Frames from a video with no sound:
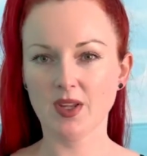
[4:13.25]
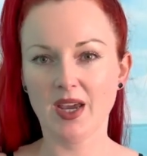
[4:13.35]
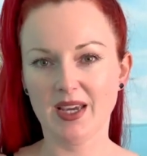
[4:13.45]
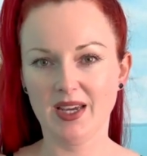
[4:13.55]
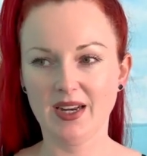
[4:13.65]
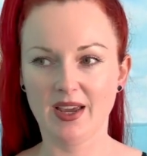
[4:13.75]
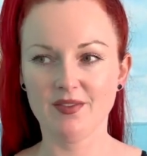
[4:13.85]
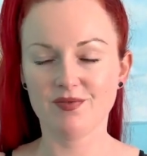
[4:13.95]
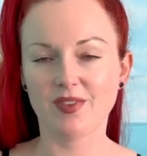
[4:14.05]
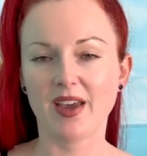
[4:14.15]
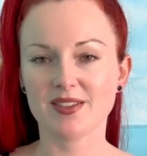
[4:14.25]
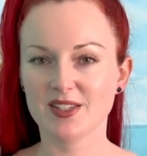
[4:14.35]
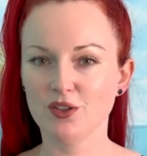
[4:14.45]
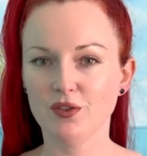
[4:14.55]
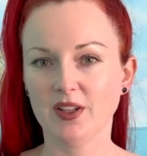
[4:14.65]
Again, I, I
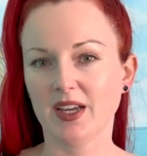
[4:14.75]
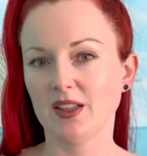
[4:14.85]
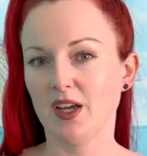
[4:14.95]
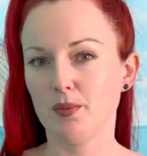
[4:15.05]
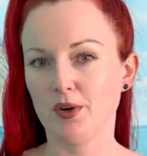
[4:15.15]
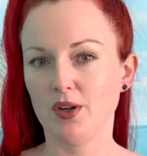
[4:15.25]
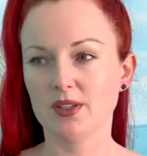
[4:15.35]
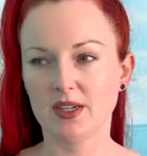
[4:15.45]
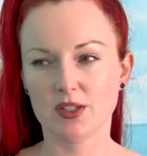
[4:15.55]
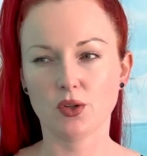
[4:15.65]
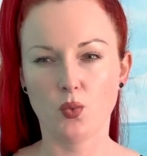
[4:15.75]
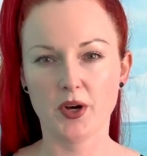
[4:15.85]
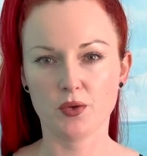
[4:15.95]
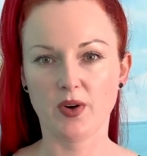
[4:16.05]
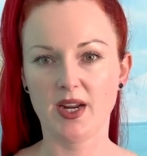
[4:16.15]
still feel like a lot of brawls, I just look
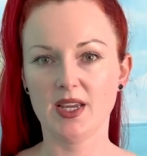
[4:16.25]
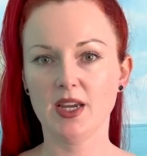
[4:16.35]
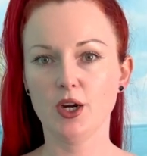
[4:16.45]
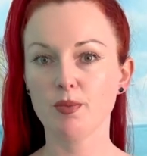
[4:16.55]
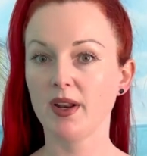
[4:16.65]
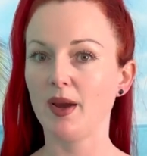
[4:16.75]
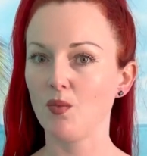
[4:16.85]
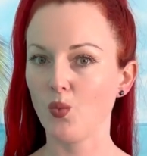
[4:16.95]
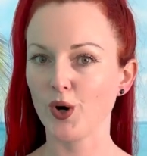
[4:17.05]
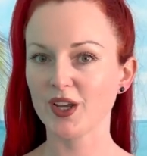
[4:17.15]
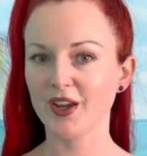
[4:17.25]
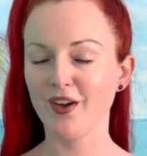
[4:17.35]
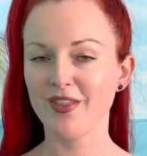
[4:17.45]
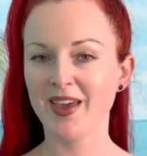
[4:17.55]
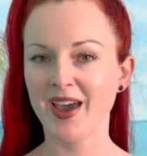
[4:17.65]
weird right here, but I'm working
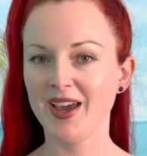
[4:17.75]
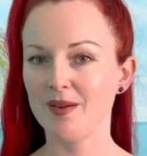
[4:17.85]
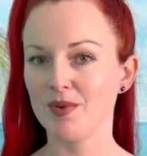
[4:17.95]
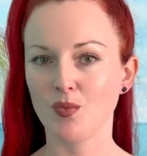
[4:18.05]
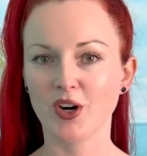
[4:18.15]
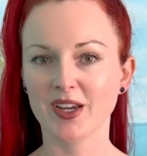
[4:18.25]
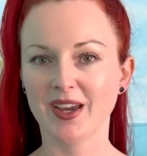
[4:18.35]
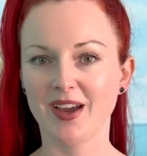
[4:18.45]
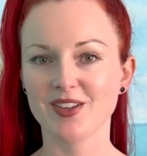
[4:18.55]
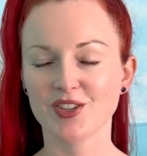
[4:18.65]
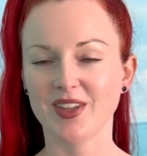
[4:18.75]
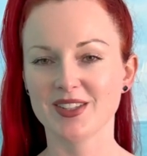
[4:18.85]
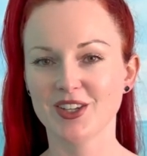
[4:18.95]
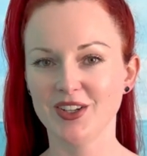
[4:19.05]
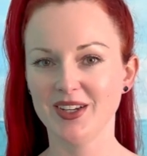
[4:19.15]
on that. I've been working out, so that's
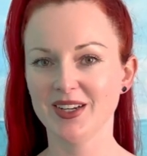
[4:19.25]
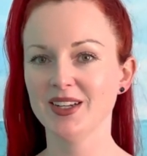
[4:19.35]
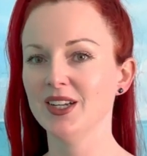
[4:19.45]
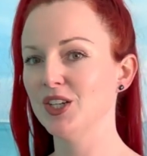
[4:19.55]
good.